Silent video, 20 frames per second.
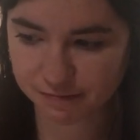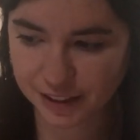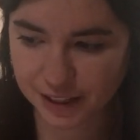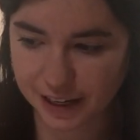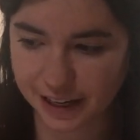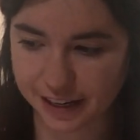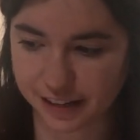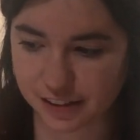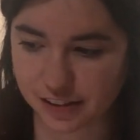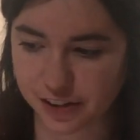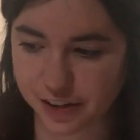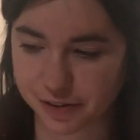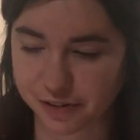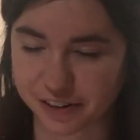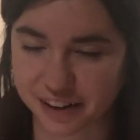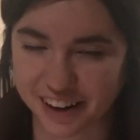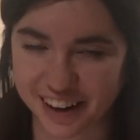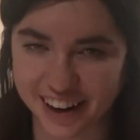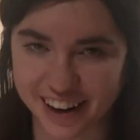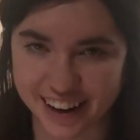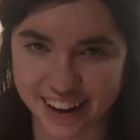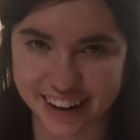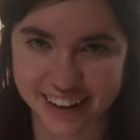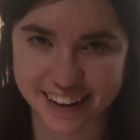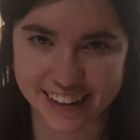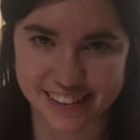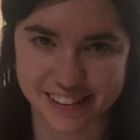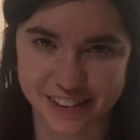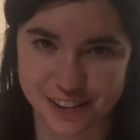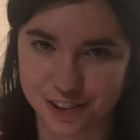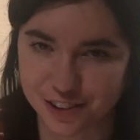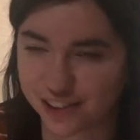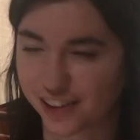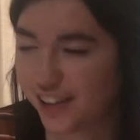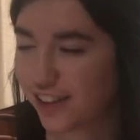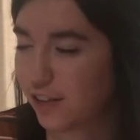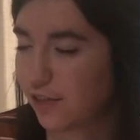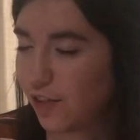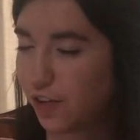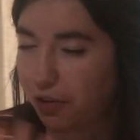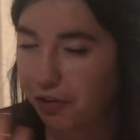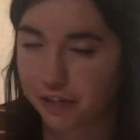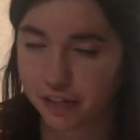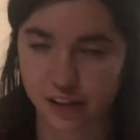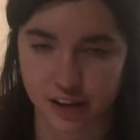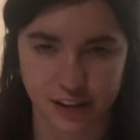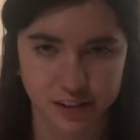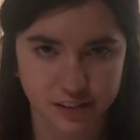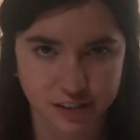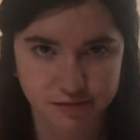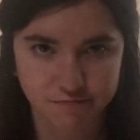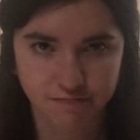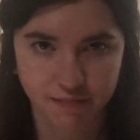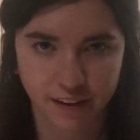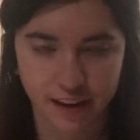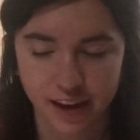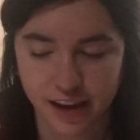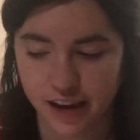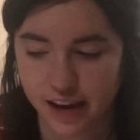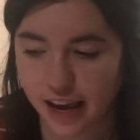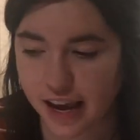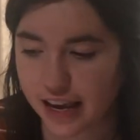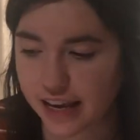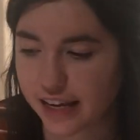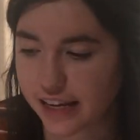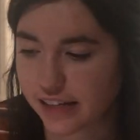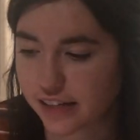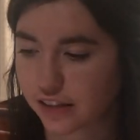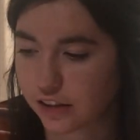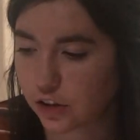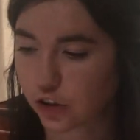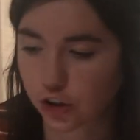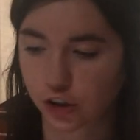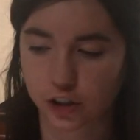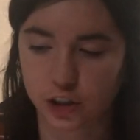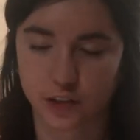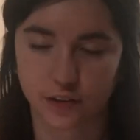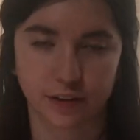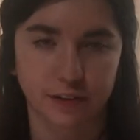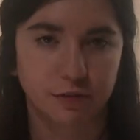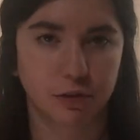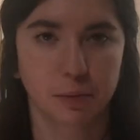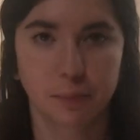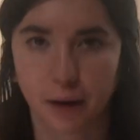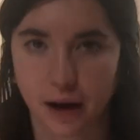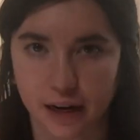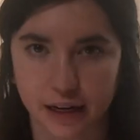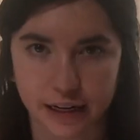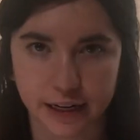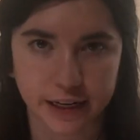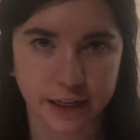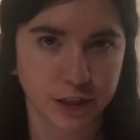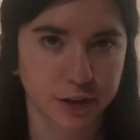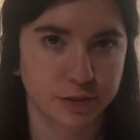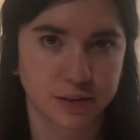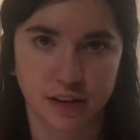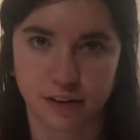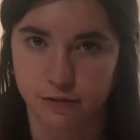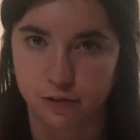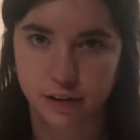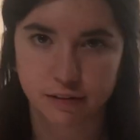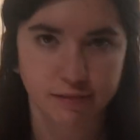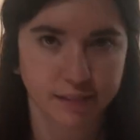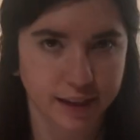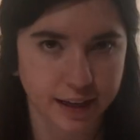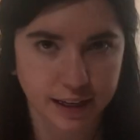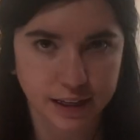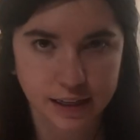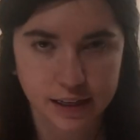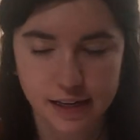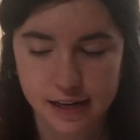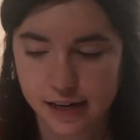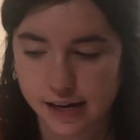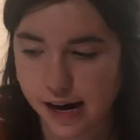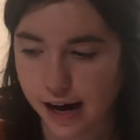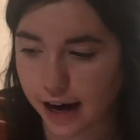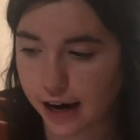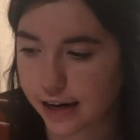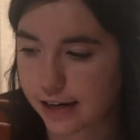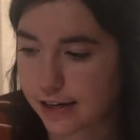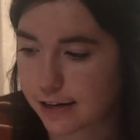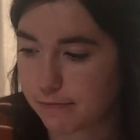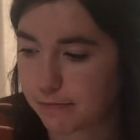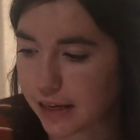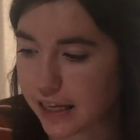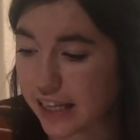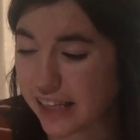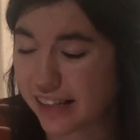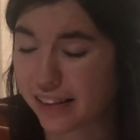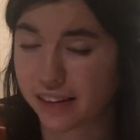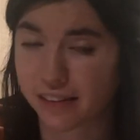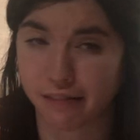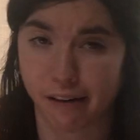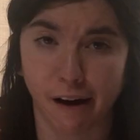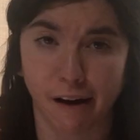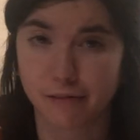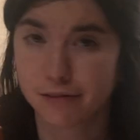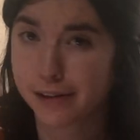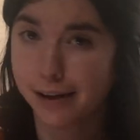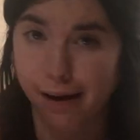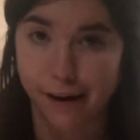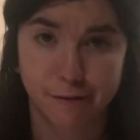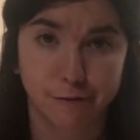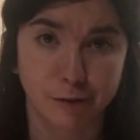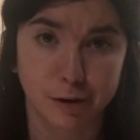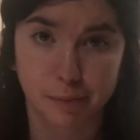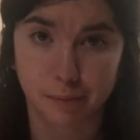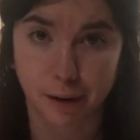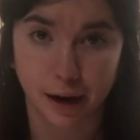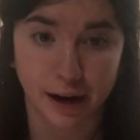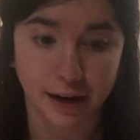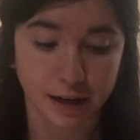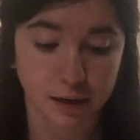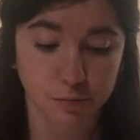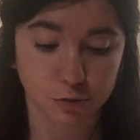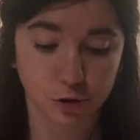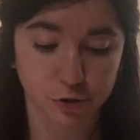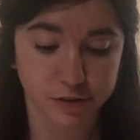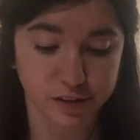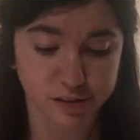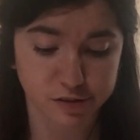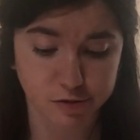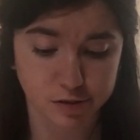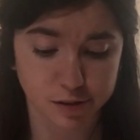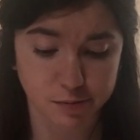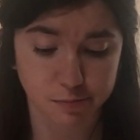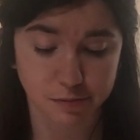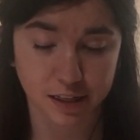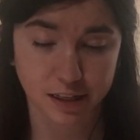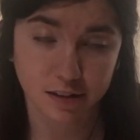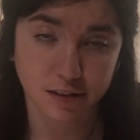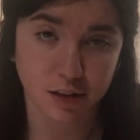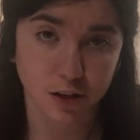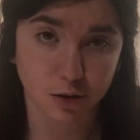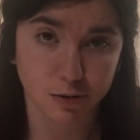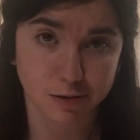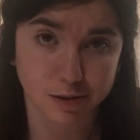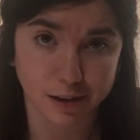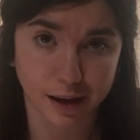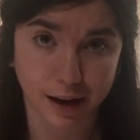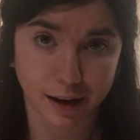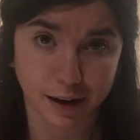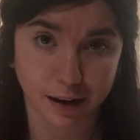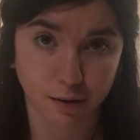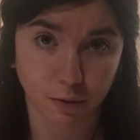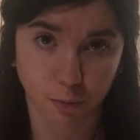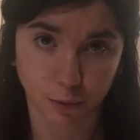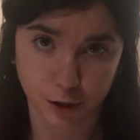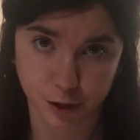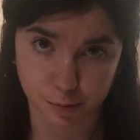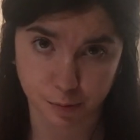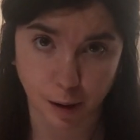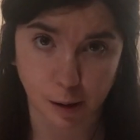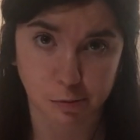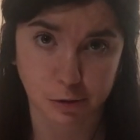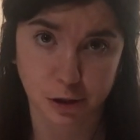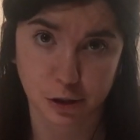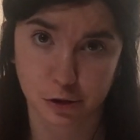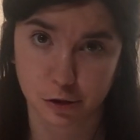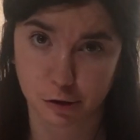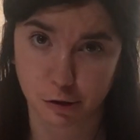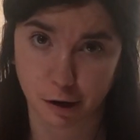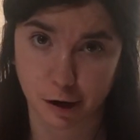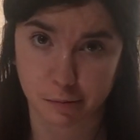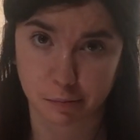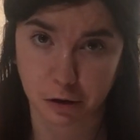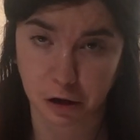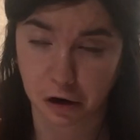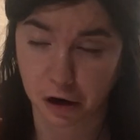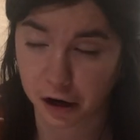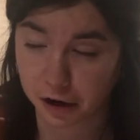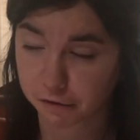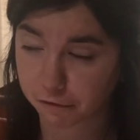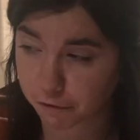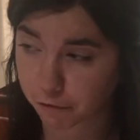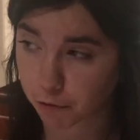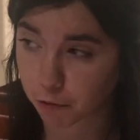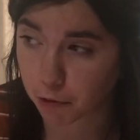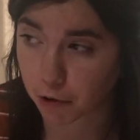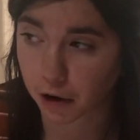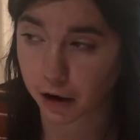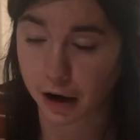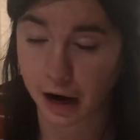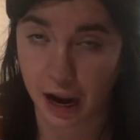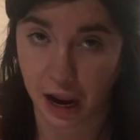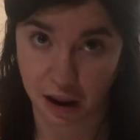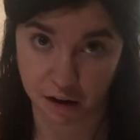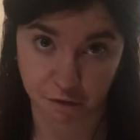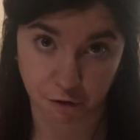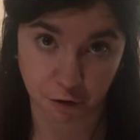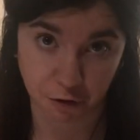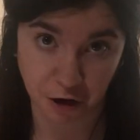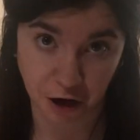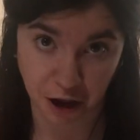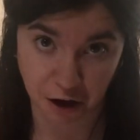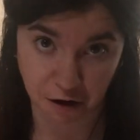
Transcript: Good. So God is the creator of all things. He's in charge of everybody. He knows everything. Um, he loves everybody. I'm sure these are some things that you said, and we could probably describe God forever and